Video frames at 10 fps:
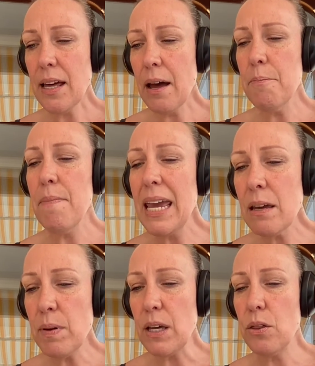I thought
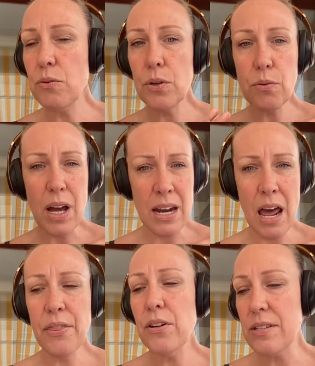maybe through
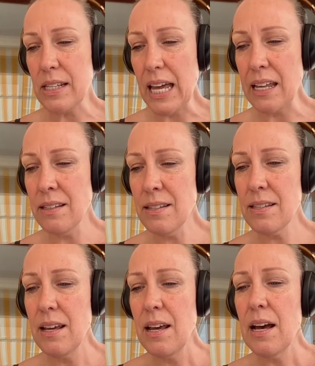another's
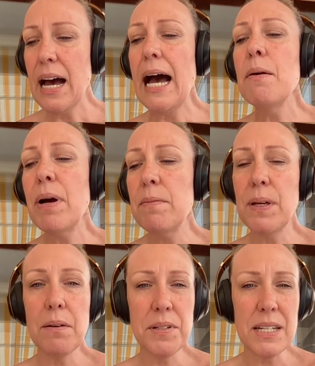lens, I
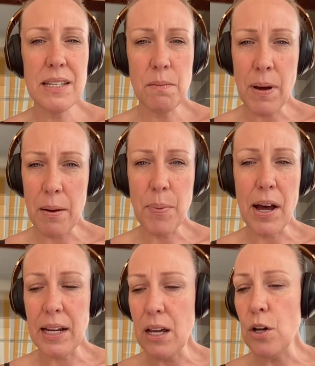might be able to see my
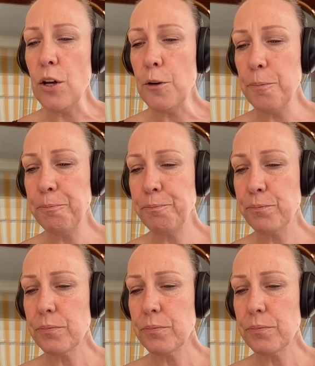body anew.